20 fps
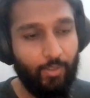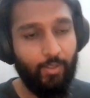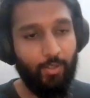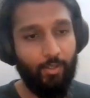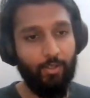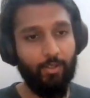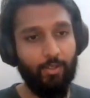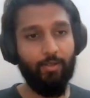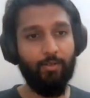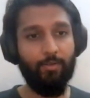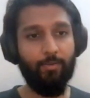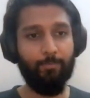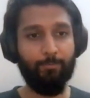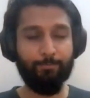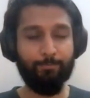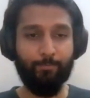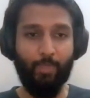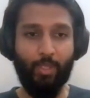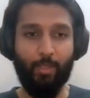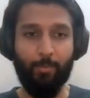um,
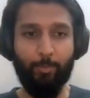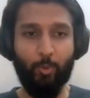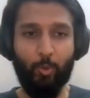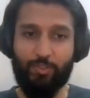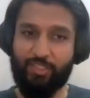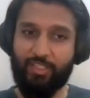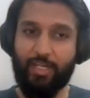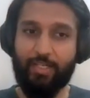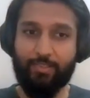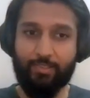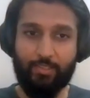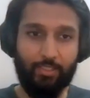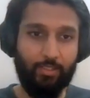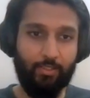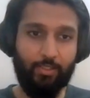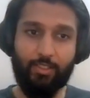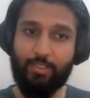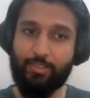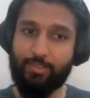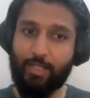Postgres
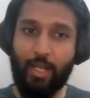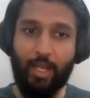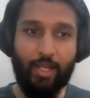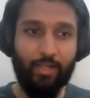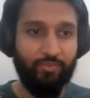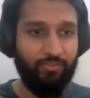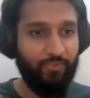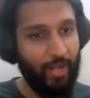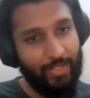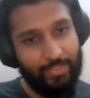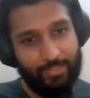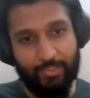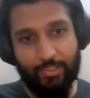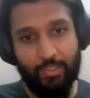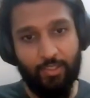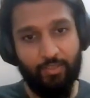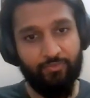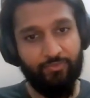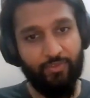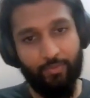triggers are fast
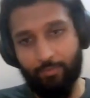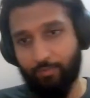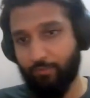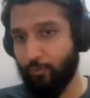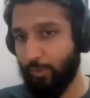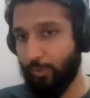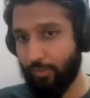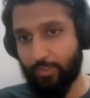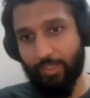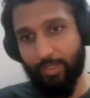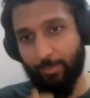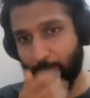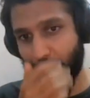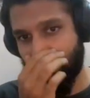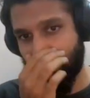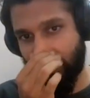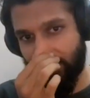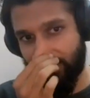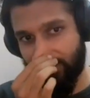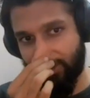enough even for real-time
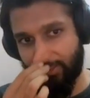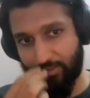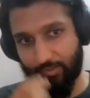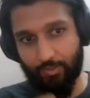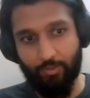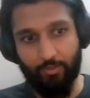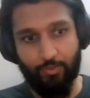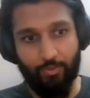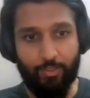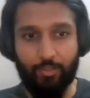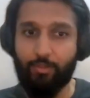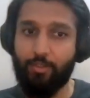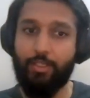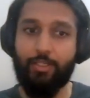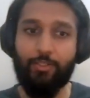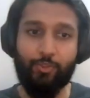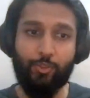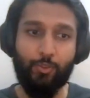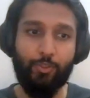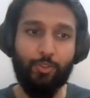use cases. You
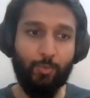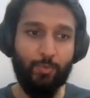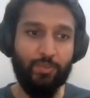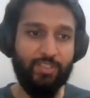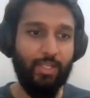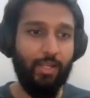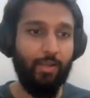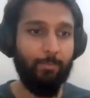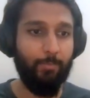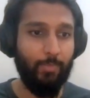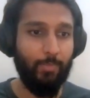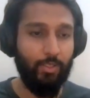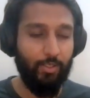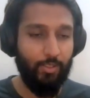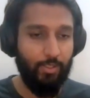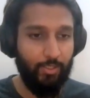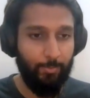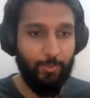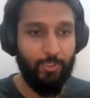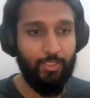really should use them
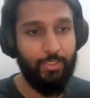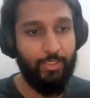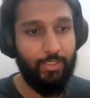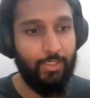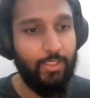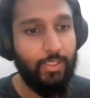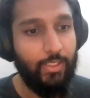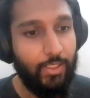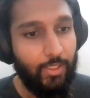liberally.